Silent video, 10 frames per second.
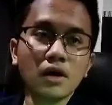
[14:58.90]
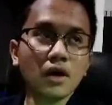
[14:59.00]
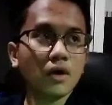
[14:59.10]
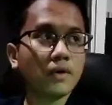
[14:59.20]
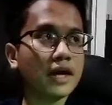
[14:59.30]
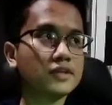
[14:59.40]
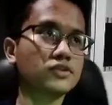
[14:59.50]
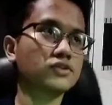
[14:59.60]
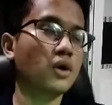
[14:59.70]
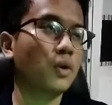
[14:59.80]
Okay,
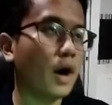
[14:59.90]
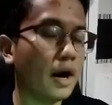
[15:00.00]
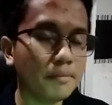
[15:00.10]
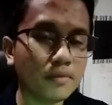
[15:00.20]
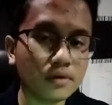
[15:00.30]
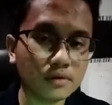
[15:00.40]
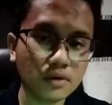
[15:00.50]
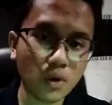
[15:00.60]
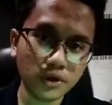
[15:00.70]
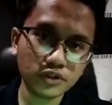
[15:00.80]
so I'm
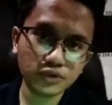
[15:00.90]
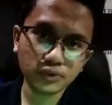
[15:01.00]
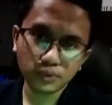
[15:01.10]
going to